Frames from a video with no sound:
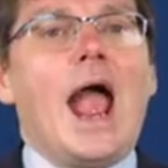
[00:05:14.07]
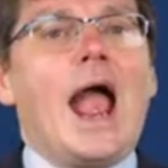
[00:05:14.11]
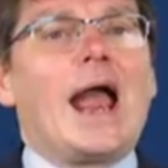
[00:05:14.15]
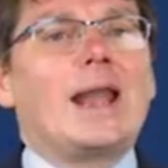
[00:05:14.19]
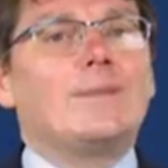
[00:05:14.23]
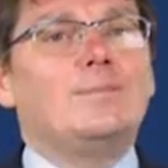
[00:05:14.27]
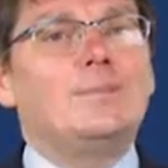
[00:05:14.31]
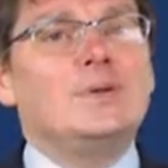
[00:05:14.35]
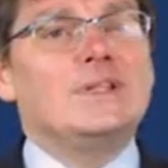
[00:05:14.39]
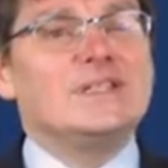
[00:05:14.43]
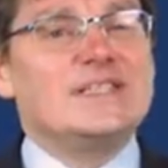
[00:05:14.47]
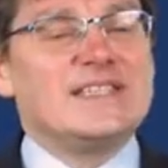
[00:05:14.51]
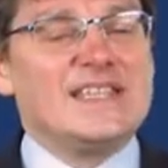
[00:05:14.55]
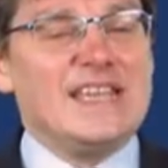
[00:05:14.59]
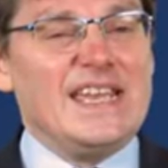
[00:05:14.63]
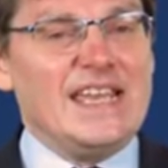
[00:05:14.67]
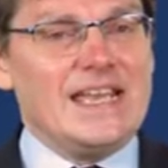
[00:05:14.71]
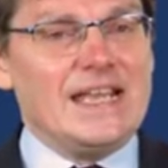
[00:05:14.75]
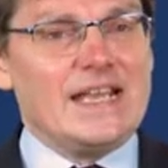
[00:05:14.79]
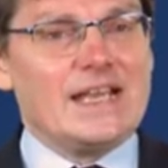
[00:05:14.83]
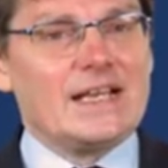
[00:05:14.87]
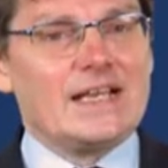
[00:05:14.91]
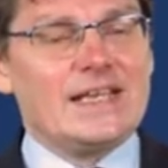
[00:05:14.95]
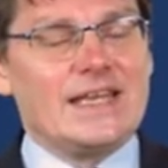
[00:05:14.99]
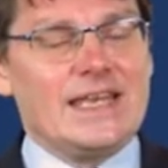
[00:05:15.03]
And
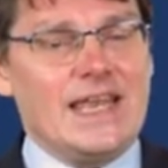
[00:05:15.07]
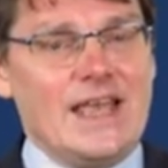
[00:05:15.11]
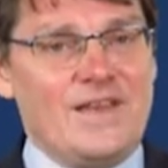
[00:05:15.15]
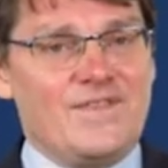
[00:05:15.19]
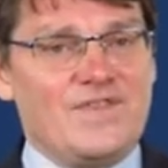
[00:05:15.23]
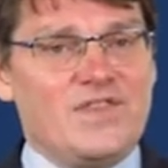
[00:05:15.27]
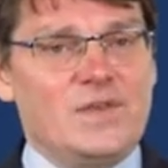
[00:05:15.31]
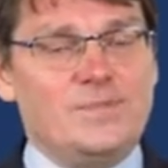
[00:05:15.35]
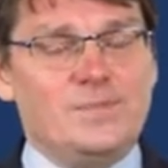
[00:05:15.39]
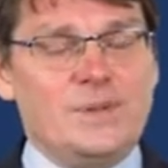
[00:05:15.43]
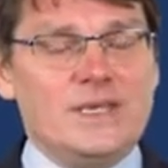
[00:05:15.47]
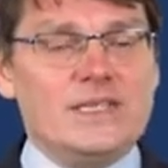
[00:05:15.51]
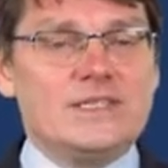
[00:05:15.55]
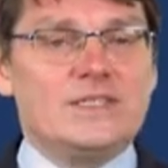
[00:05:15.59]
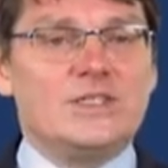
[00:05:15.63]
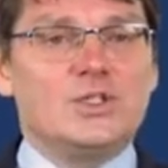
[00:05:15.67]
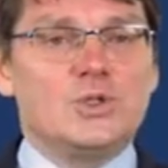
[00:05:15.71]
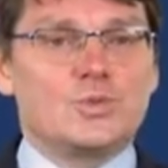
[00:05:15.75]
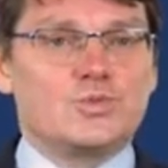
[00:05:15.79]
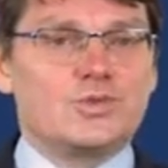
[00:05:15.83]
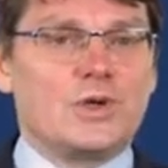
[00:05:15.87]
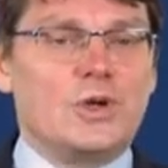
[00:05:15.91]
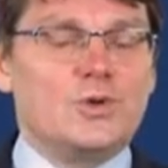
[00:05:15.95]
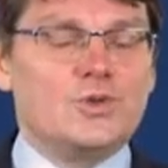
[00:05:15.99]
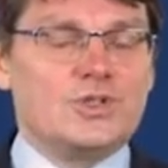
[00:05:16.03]
particularly if the
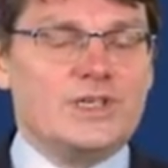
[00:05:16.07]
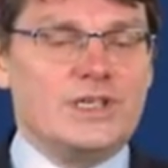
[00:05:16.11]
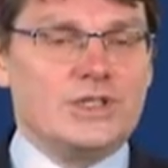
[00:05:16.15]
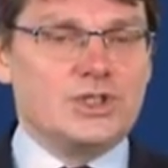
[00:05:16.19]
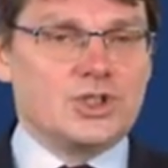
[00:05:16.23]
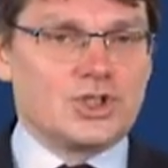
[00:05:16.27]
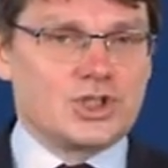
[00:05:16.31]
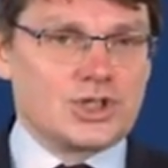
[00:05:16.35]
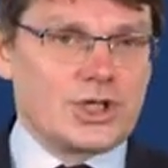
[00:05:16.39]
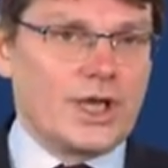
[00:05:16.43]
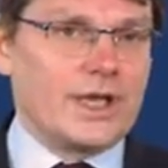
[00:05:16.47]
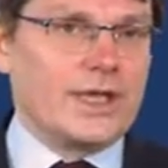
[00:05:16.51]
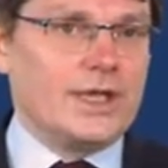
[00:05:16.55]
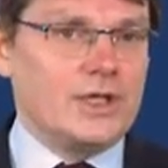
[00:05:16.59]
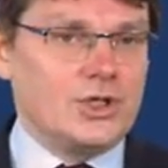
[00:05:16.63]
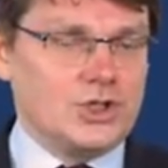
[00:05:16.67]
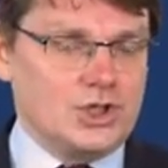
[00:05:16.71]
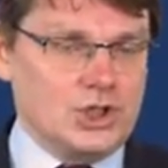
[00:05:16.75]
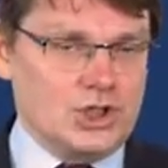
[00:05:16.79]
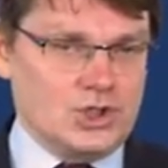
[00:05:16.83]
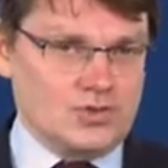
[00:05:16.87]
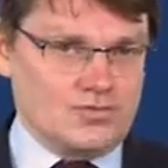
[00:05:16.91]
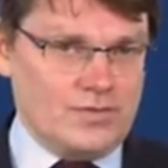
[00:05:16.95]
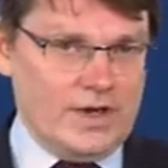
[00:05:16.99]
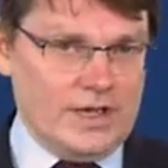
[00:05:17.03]
business process
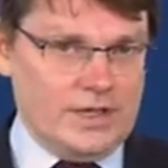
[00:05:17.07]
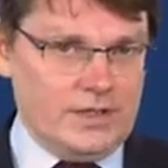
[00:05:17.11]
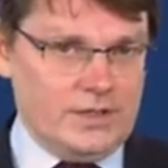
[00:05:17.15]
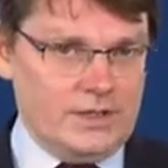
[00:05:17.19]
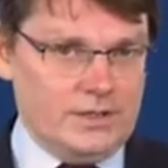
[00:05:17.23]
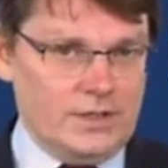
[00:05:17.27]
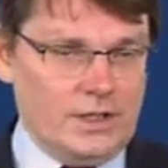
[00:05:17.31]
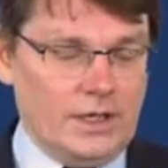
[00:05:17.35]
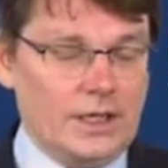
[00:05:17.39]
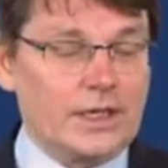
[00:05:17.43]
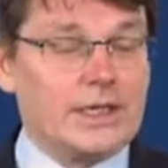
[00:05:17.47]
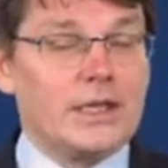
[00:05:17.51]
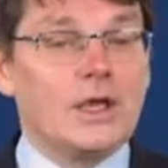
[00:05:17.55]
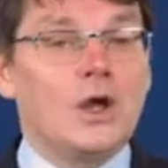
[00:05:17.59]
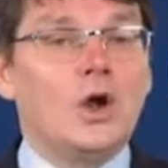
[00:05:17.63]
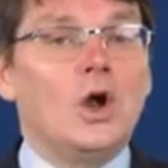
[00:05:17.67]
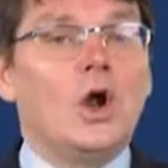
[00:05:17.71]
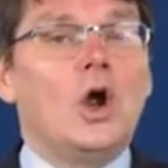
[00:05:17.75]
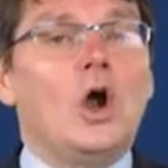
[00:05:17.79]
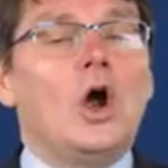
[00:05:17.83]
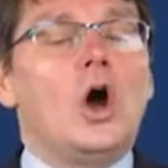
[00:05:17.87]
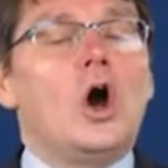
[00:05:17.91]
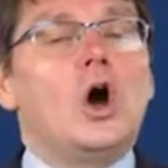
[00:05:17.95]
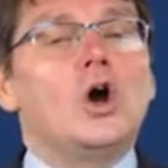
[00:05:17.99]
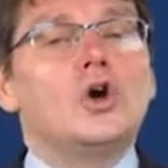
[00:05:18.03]
changes regularly,
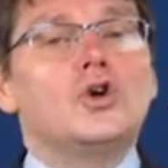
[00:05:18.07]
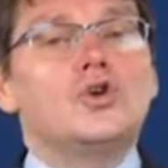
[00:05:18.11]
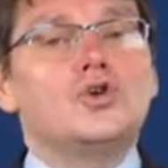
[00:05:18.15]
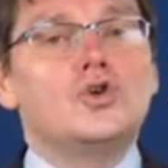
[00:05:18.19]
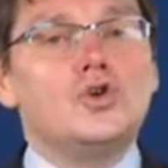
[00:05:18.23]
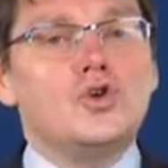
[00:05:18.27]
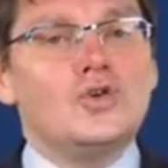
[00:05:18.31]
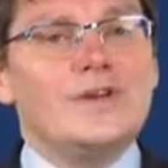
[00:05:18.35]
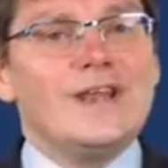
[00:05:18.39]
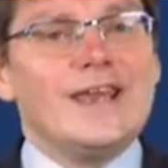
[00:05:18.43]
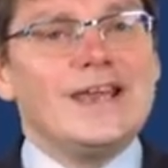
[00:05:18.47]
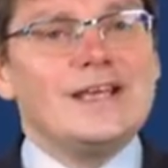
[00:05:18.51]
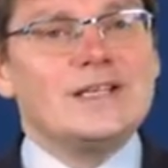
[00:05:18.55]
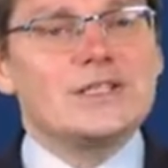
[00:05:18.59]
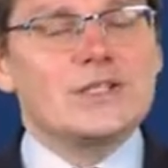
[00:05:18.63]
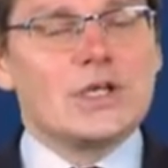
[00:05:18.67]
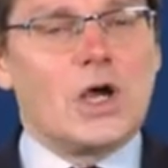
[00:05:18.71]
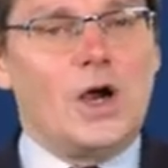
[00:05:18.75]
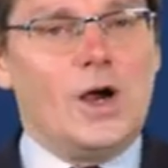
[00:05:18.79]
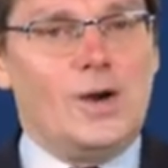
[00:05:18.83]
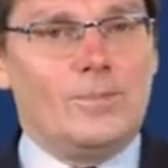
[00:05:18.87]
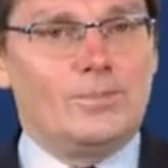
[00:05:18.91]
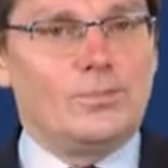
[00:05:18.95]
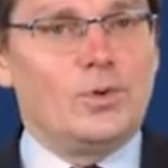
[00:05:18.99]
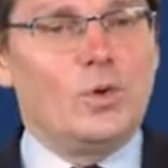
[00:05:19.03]
a good
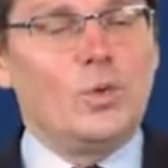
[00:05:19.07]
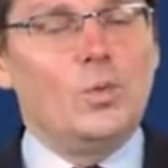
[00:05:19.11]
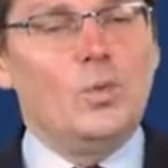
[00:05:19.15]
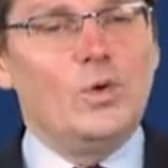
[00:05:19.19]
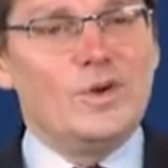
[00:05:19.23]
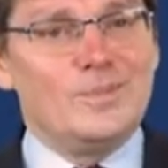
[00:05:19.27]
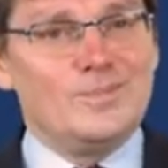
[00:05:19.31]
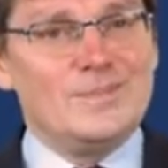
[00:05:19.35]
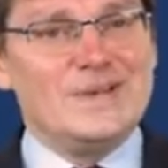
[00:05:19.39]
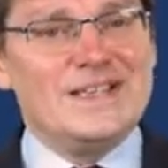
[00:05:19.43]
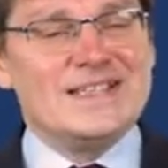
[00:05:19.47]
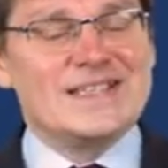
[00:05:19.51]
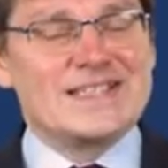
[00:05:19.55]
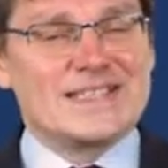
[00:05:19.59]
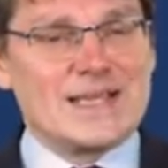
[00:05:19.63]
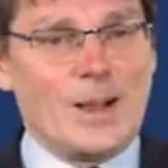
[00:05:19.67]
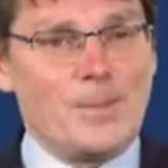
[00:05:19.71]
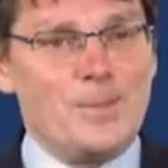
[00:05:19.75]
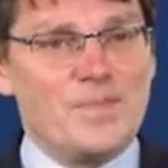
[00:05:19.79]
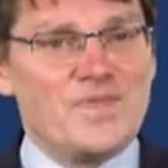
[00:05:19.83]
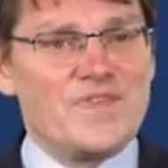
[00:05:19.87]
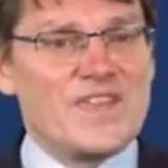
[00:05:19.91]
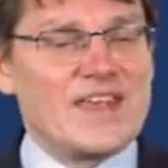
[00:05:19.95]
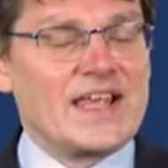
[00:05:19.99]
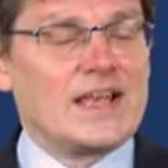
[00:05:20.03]
example would be
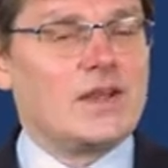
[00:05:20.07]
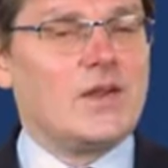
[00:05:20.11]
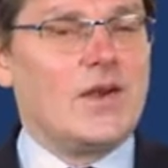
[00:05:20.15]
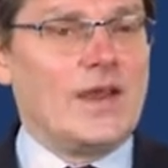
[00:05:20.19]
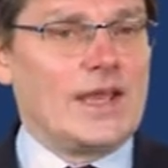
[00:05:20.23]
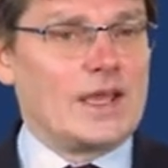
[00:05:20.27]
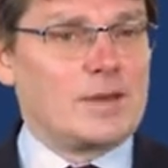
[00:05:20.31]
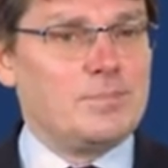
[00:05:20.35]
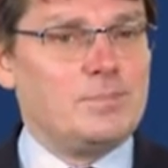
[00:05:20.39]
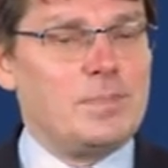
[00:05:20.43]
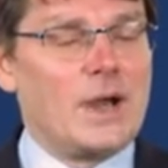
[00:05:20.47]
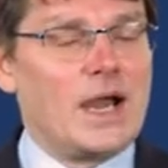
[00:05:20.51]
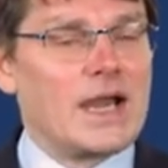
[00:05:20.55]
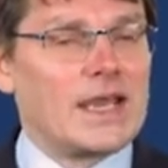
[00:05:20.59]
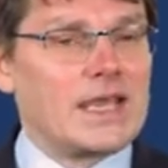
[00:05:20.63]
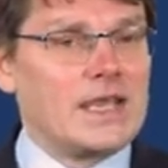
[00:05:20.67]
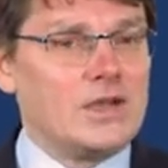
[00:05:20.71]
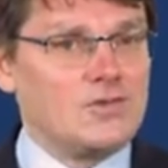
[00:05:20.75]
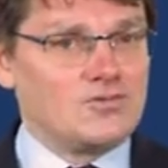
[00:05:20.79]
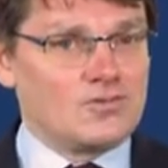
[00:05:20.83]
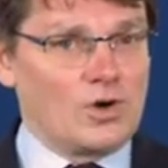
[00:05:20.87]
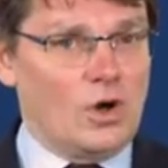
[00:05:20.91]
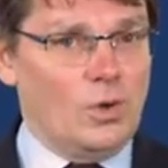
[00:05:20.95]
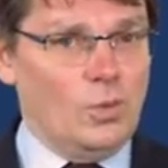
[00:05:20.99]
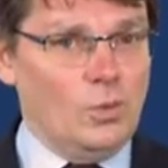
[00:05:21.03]
something like
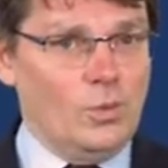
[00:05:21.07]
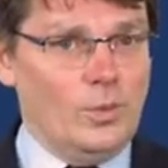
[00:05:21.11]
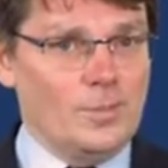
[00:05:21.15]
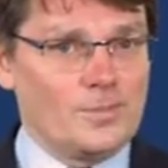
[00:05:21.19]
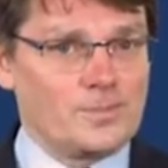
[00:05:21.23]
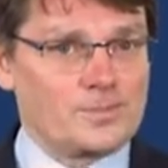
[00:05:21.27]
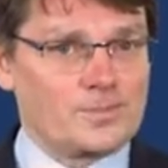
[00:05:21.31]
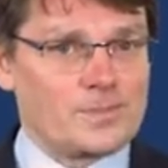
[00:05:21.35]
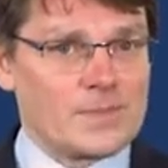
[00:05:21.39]
payroll,